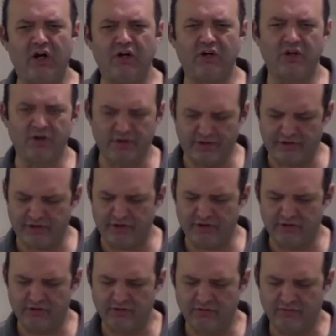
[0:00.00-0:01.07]
on earth,
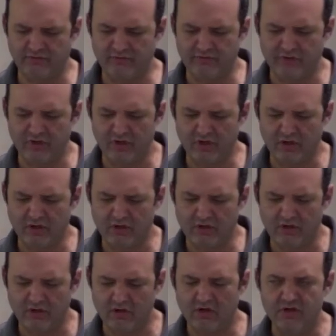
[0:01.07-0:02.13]

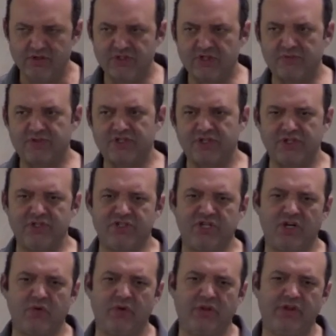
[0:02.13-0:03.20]

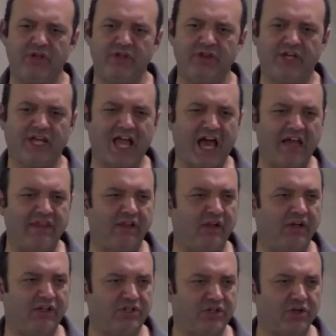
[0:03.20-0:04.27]
subsisting within the
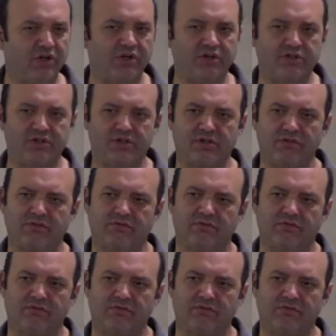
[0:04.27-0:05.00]
Catholic Church.